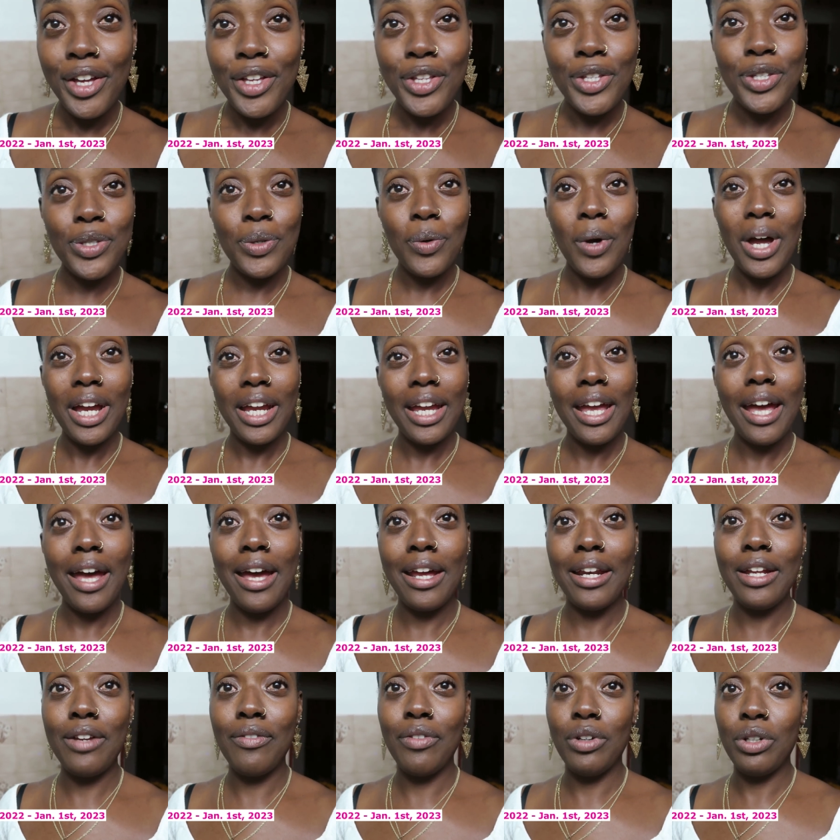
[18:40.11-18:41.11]
So I
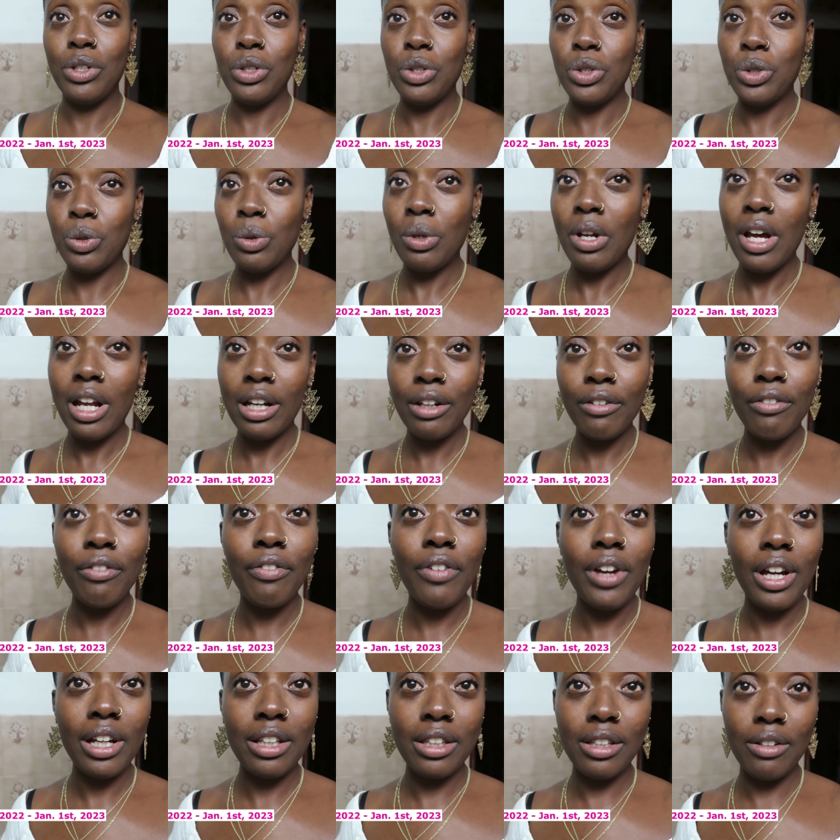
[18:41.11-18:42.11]
can't even do that
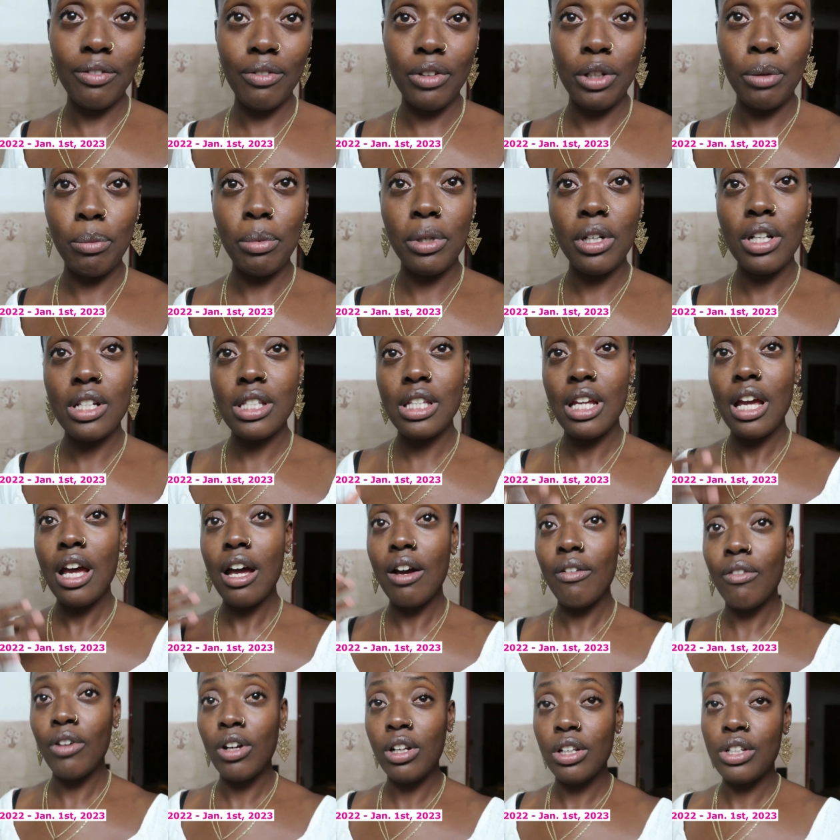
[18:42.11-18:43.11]
effectively because I
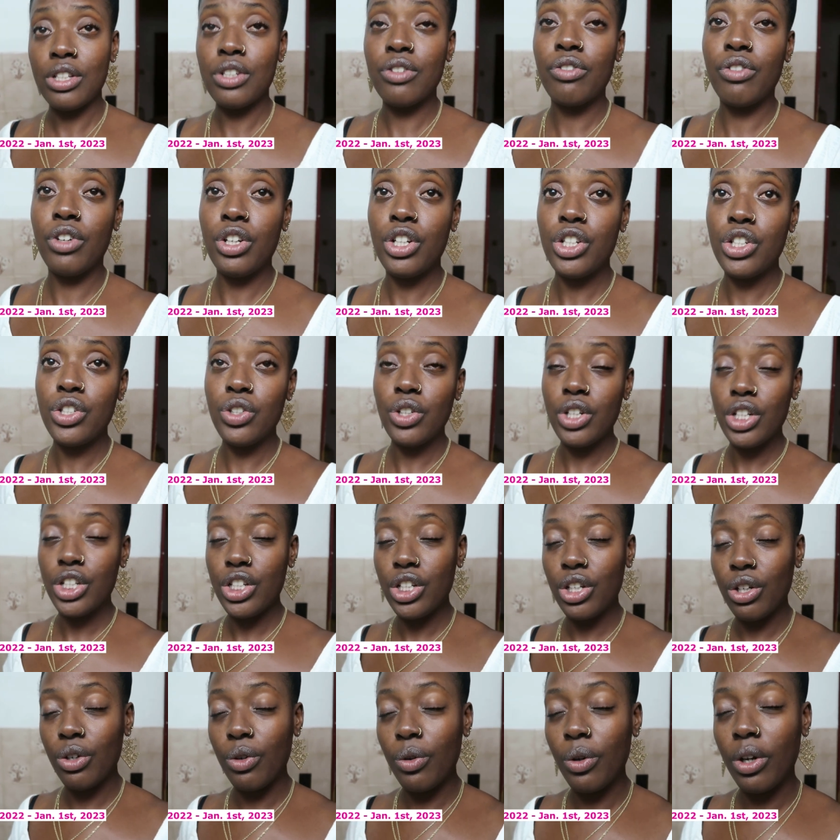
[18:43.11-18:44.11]
have all this
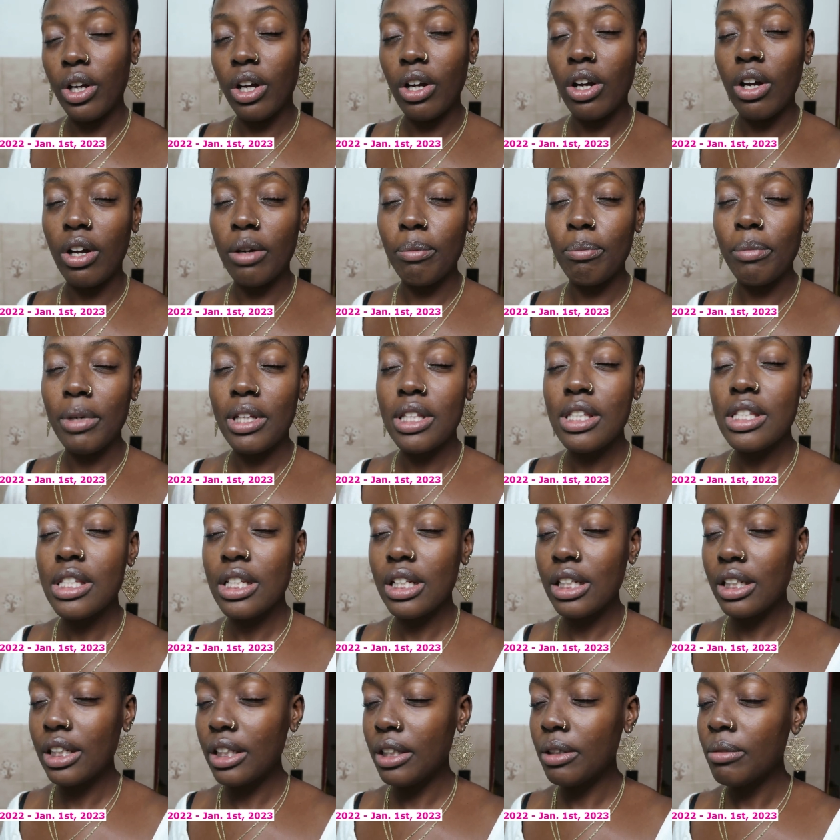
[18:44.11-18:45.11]
frustration going on
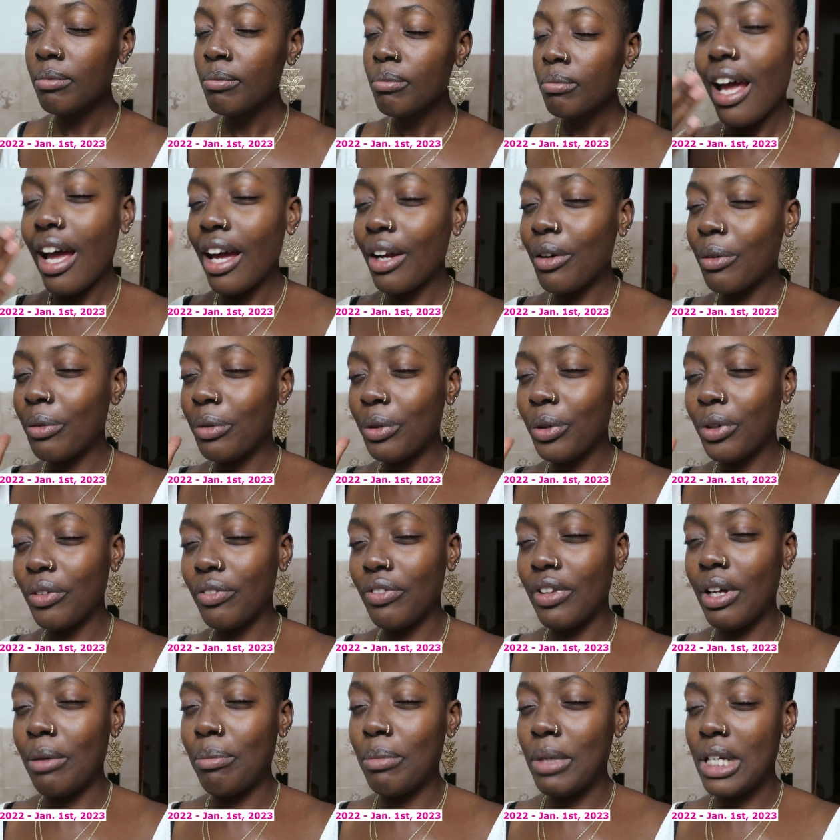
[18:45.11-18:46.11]
mentally. I don't know
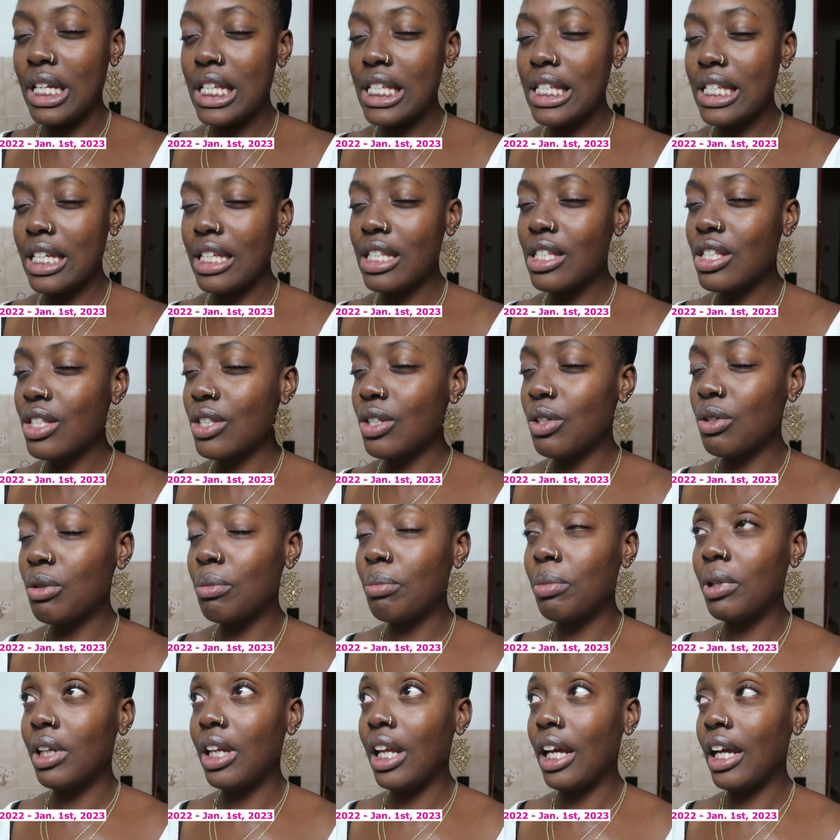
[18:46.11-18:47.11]
if that makes sense to
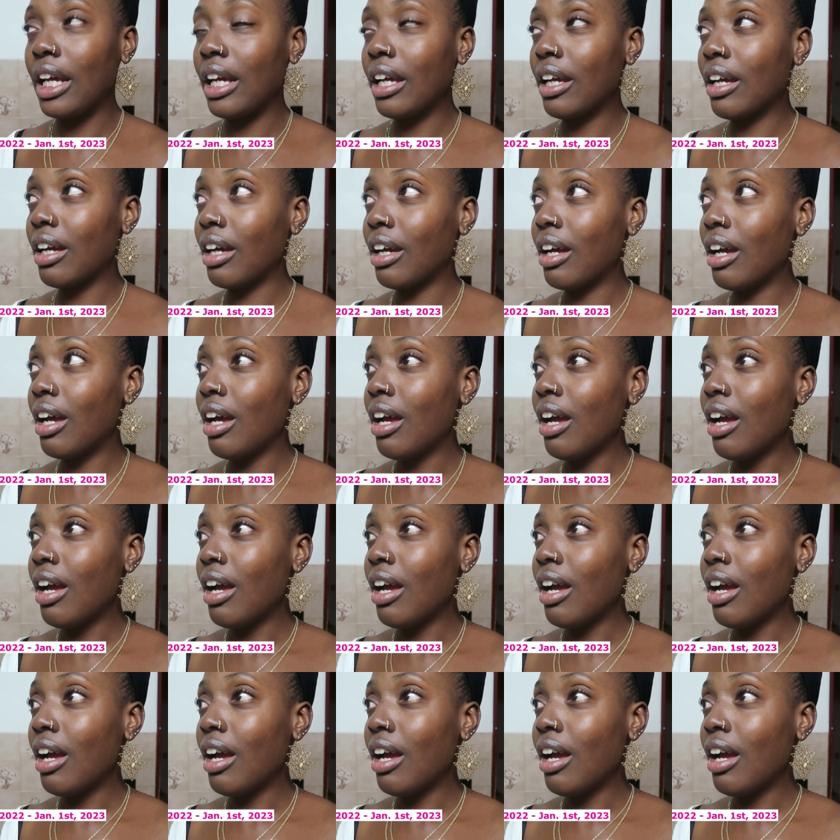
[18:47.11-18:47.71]
you, but like,